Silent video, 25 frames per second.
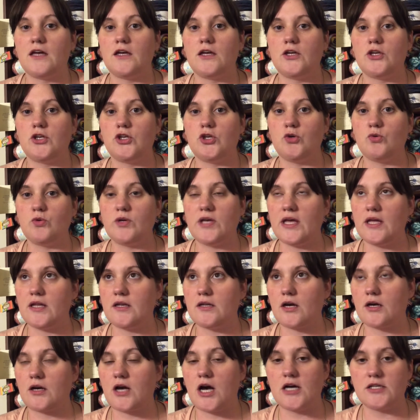You can
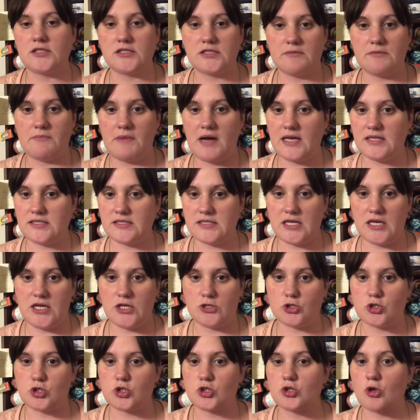customize it
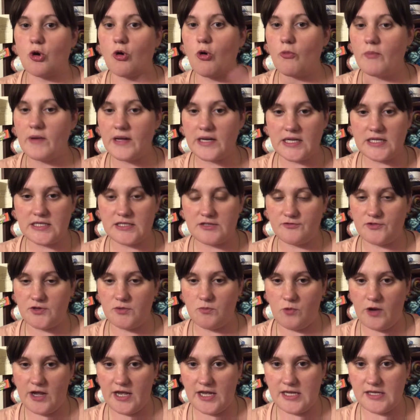in so many different
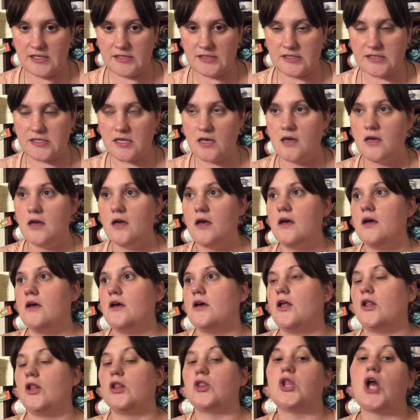ways.
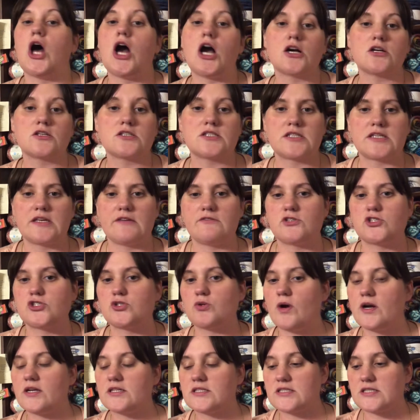Long sleeve,
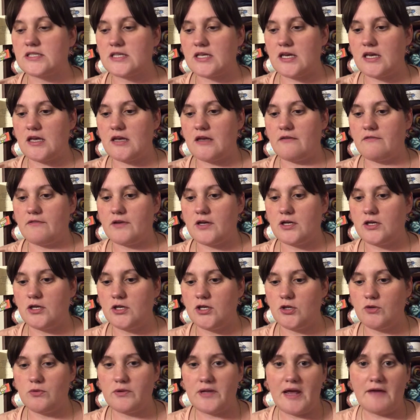short sleeve.
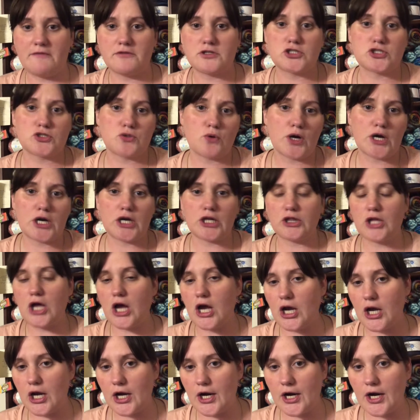You can have it shorter,
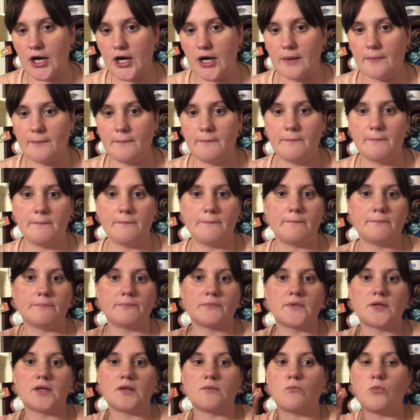longer,
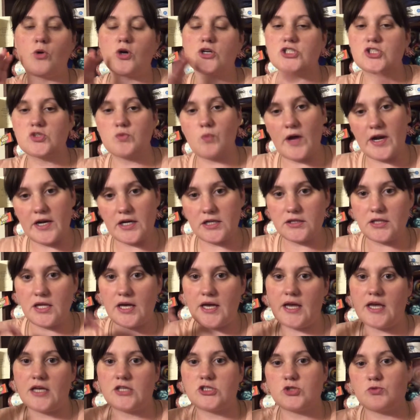more
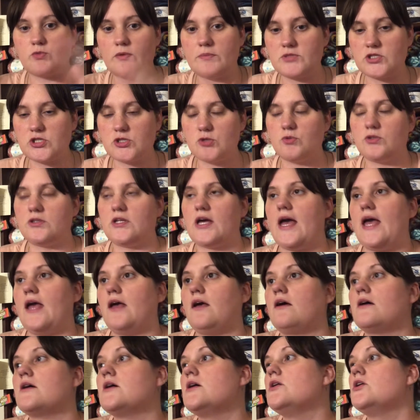sweater-like,
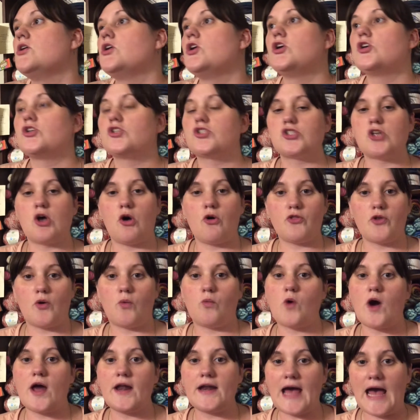swimsuit-like. So the
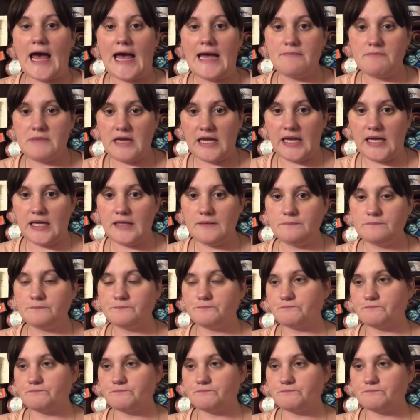one I made